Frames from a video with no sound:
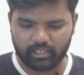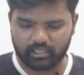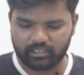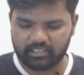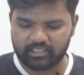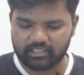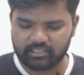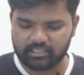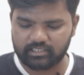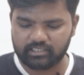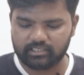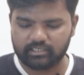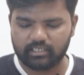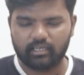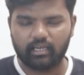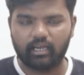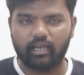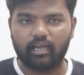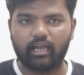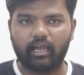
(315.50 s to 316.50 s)
and easy.
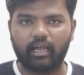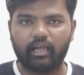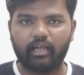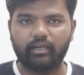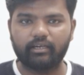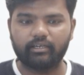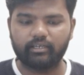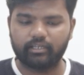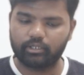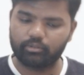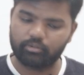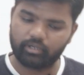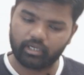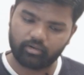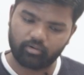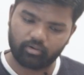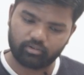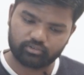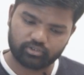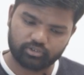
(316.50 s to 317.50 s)
And you can
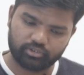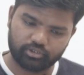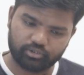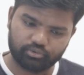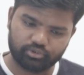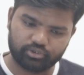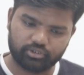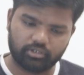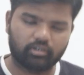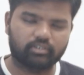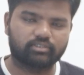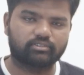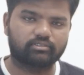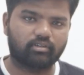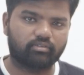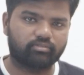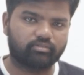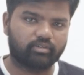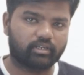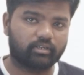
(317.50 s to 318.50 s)
also use your
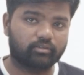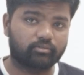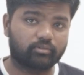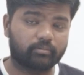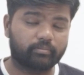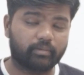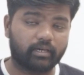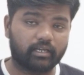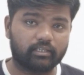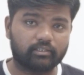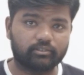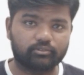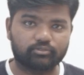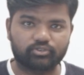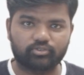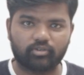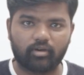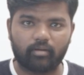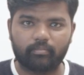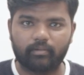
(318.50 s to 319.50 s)
software control panel to
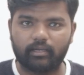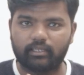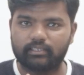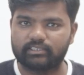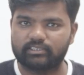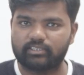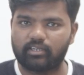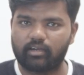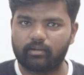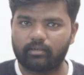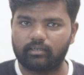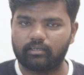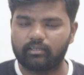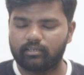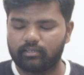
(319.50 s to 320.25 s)
stop and start.